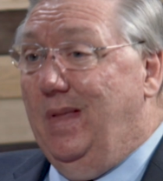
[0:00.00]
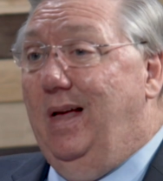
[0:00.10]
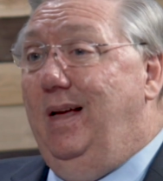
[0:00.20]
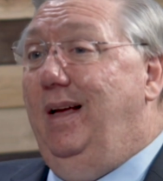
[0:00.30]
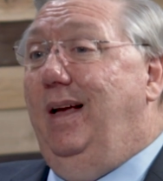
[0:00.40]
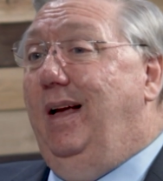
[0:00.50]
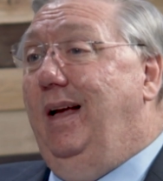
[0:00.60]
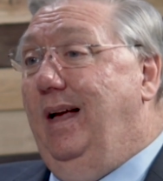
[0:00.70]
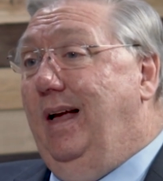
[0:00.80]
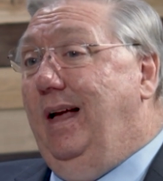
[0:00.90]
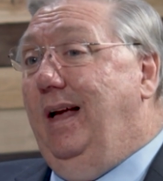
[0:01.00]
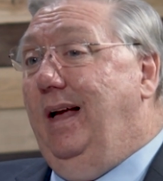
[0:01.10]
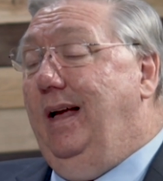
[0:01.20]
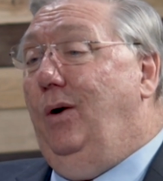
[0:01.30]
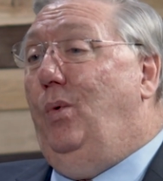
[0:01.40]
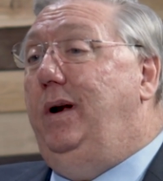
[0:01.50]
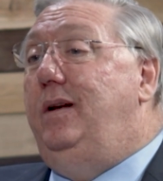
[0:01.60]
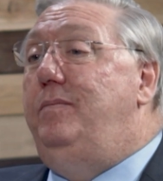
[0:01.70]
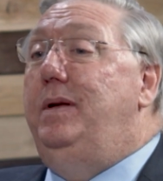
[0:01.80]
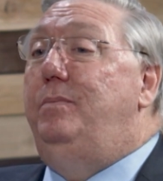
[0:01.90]
He was lost, but now it's found. Would it
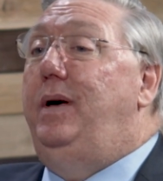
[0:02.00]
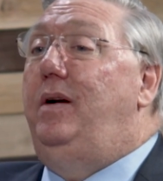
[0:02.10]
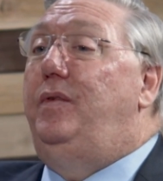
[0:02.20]
have been better